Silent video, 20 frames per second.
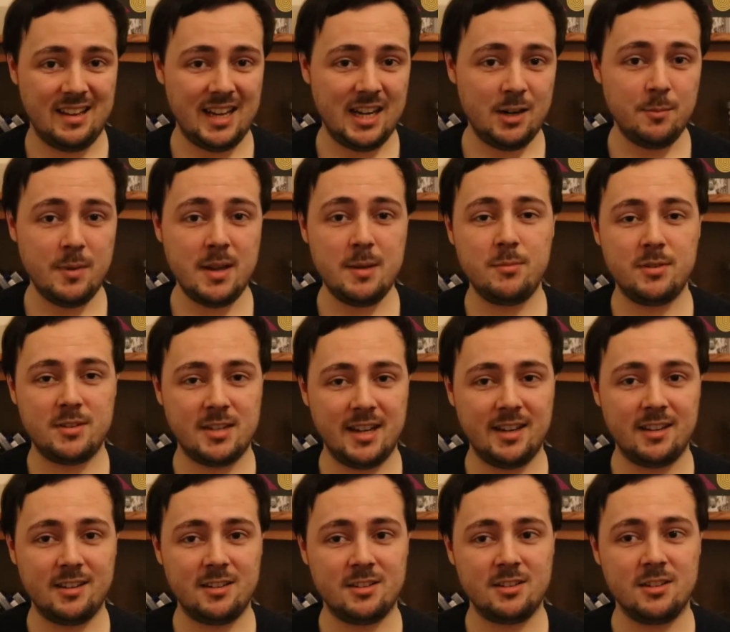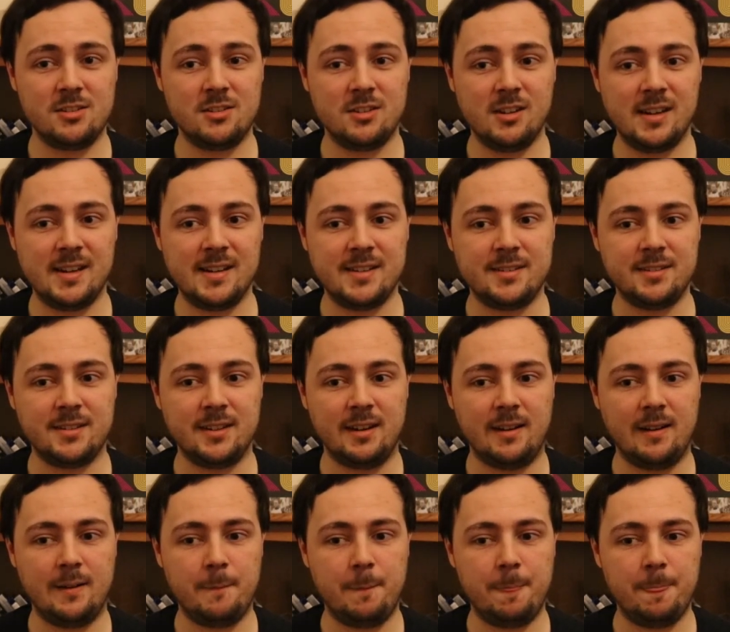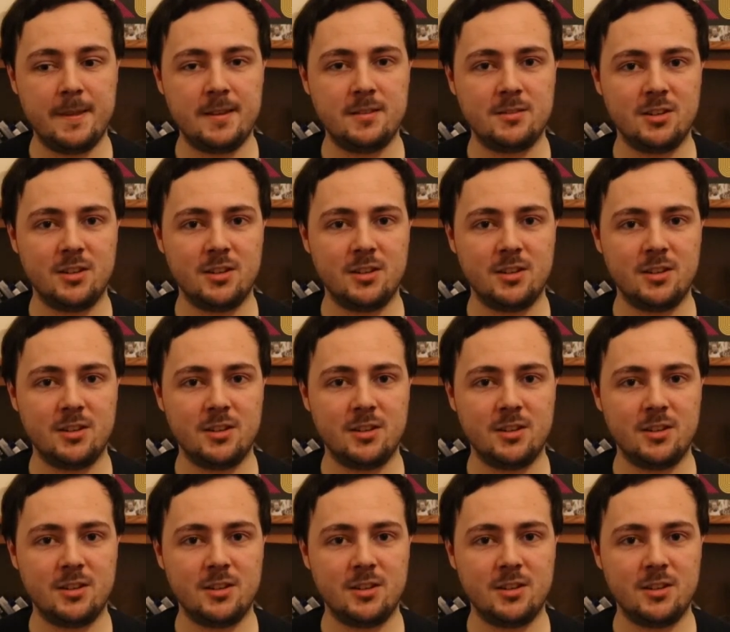our main protagonist has died in